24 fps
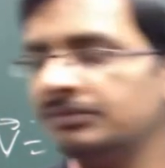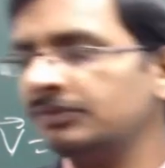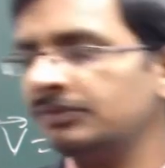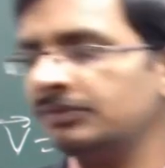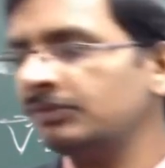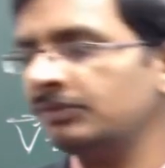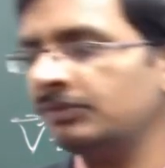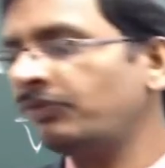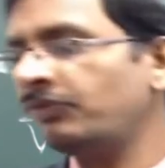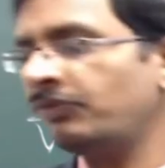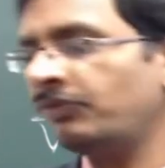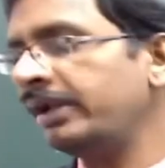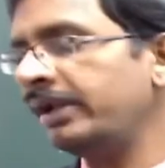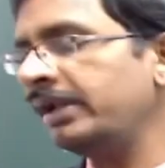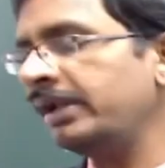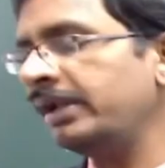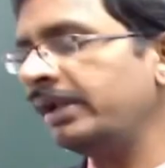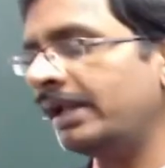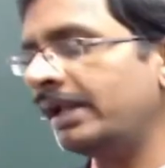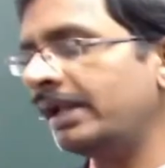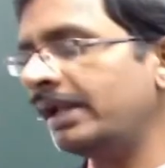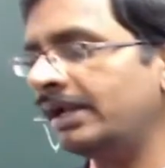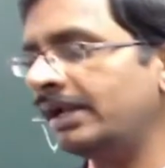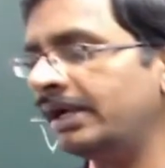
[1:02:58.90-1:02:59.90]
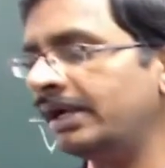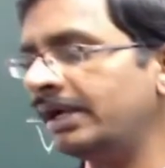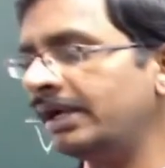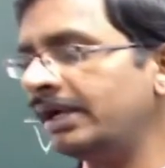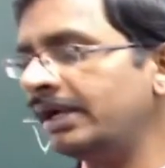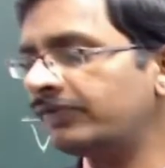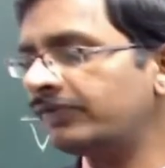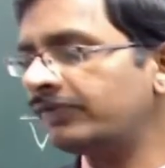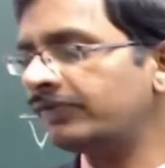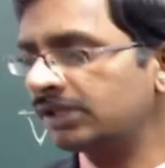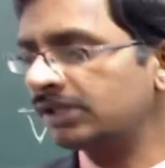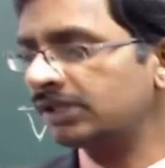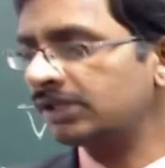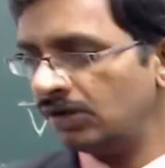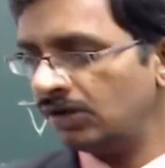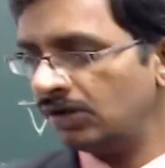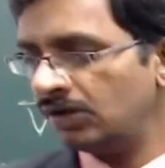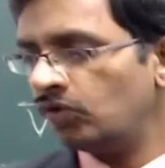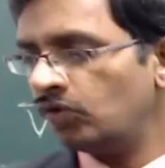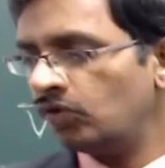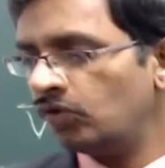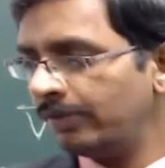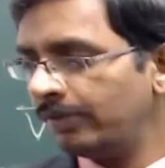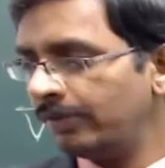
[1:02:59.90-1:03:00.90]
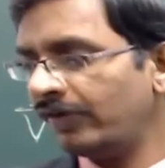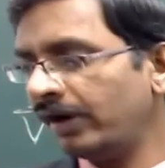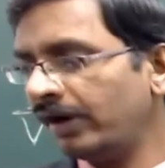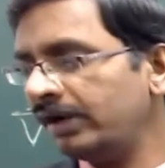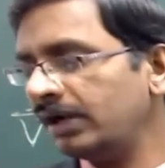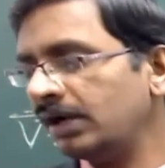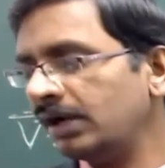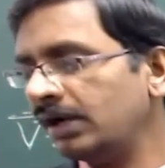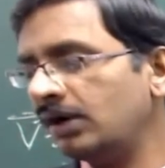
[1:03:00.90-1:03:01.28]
For any analytic function, we'll be finding